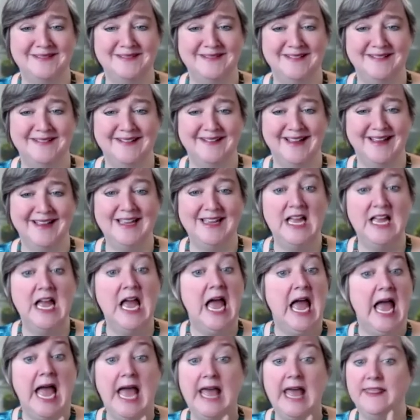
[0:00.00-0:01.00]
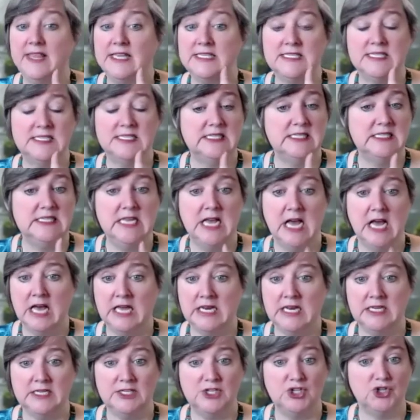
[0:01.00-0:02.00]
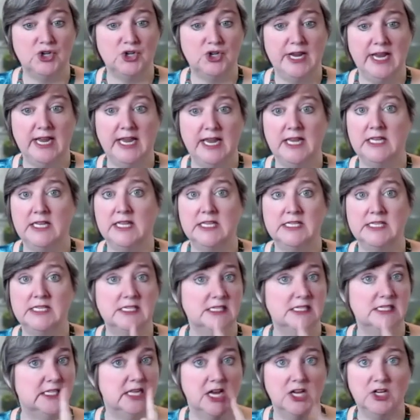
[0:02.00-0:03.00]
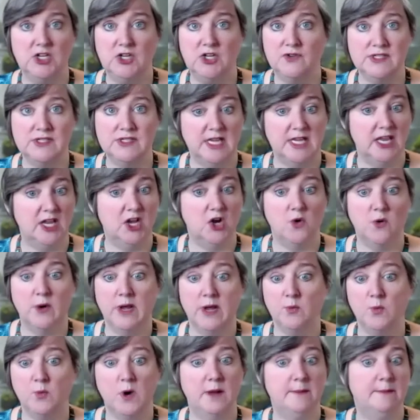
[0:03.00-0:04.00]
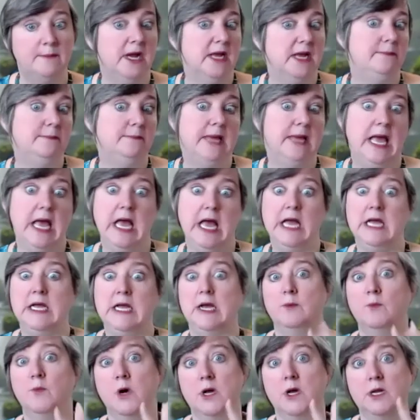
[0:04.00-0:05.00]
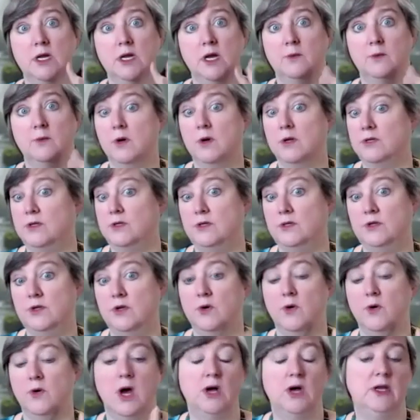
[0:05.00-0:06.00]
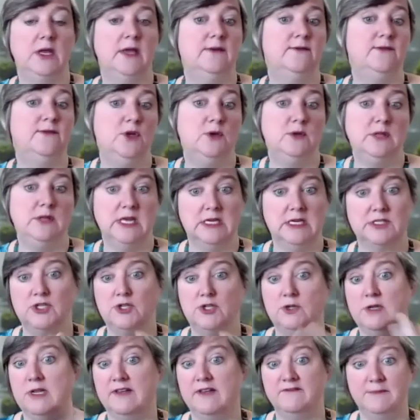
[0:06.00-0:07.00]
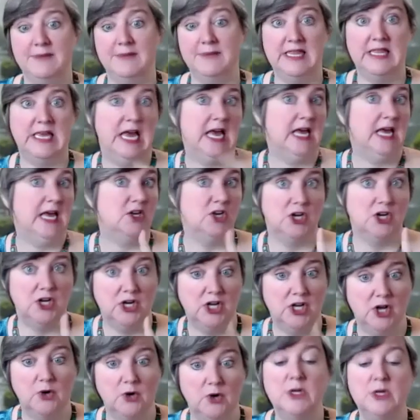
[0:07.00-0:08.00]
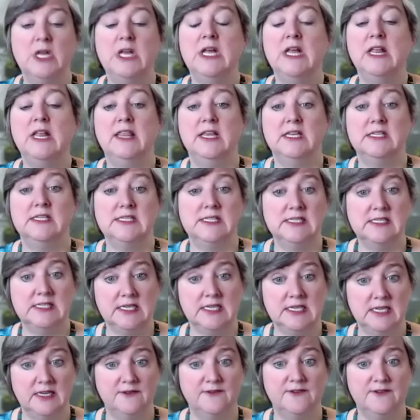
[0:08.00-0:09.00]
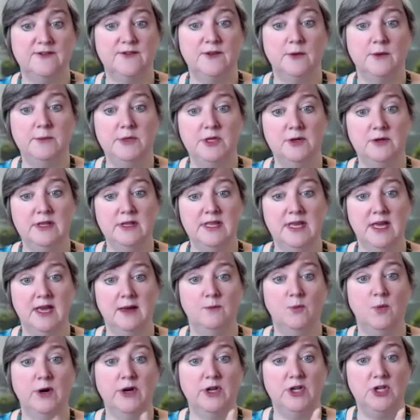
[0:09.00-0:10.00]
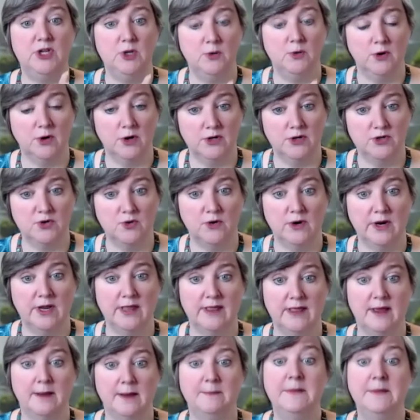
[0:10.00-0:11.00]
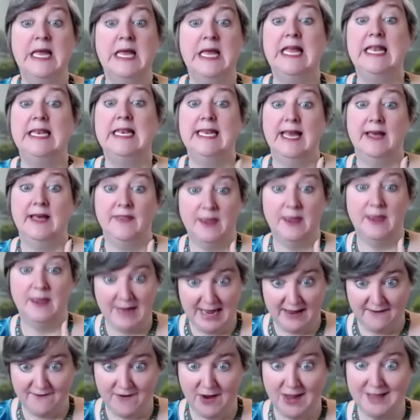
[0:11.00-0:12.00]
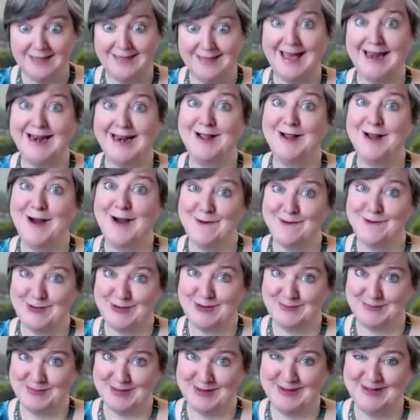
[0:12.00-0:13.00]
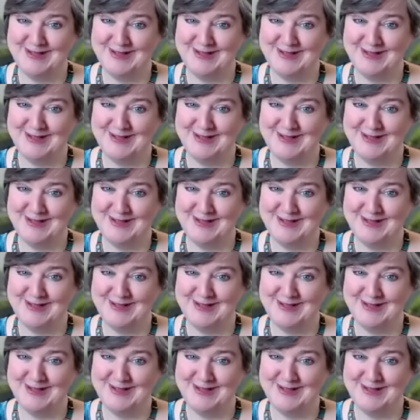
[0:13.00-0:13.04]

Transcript: Okay. And this is not a trade. This is not you saying, oh, I want mine back. I want, I want, you know, I'll give you this, you give me that. No, no, no. This is a gift from you to them where you are adoring them. Now they may find that uncomfortable.